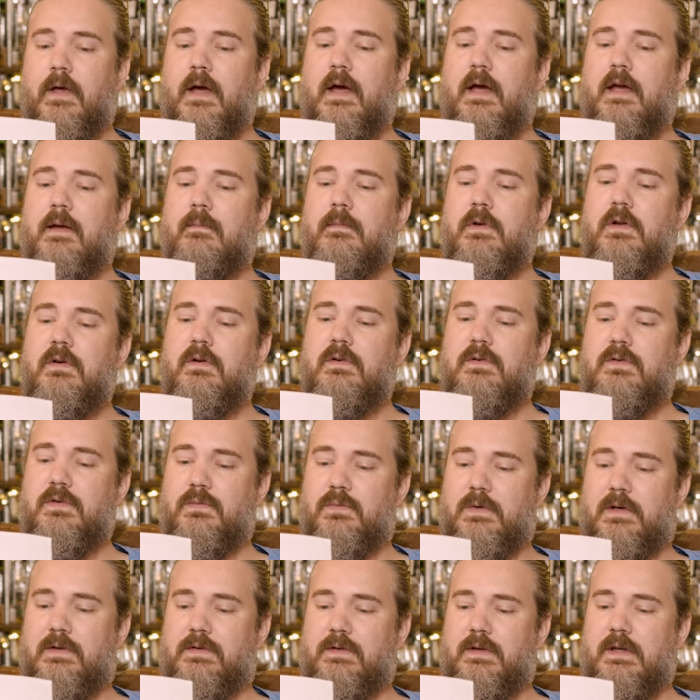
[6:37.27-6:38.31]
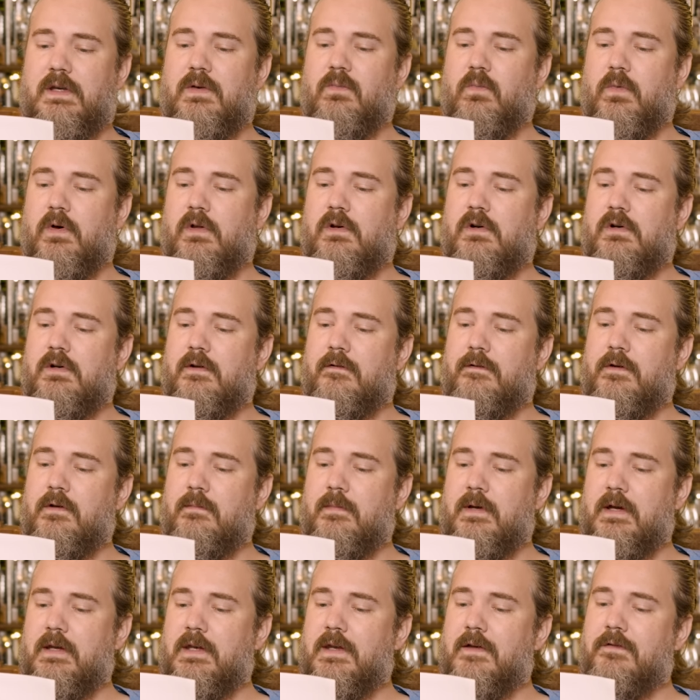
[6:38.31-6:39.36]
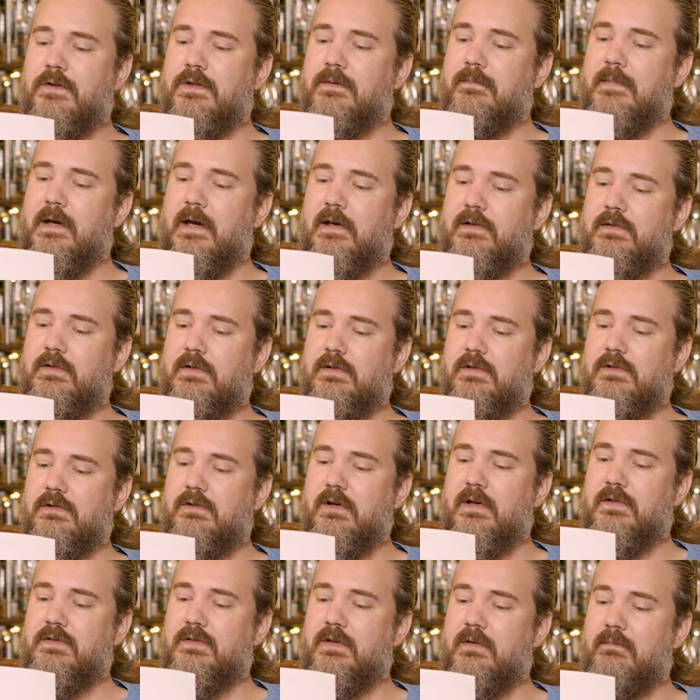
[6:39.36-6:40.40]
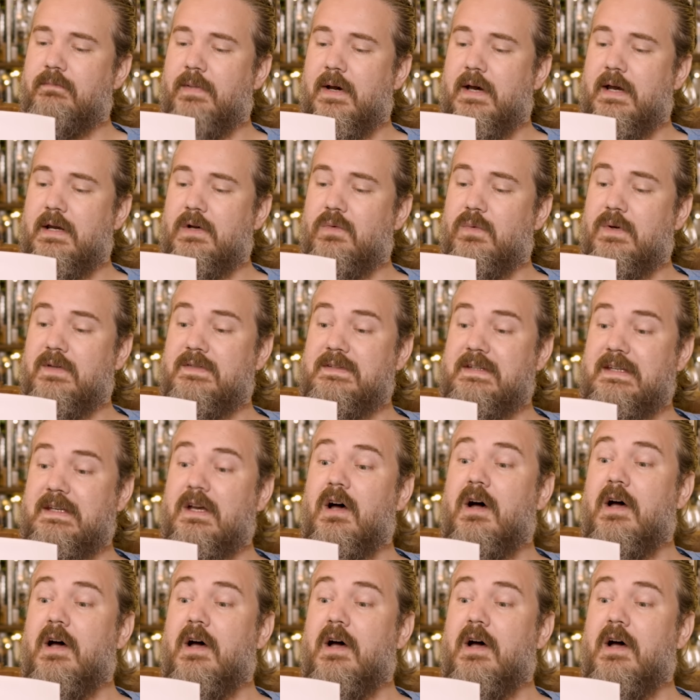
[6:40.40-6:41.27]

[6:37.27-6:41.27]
I am new to whiskey and wondered if you magnificent bastards trusted buying whiskey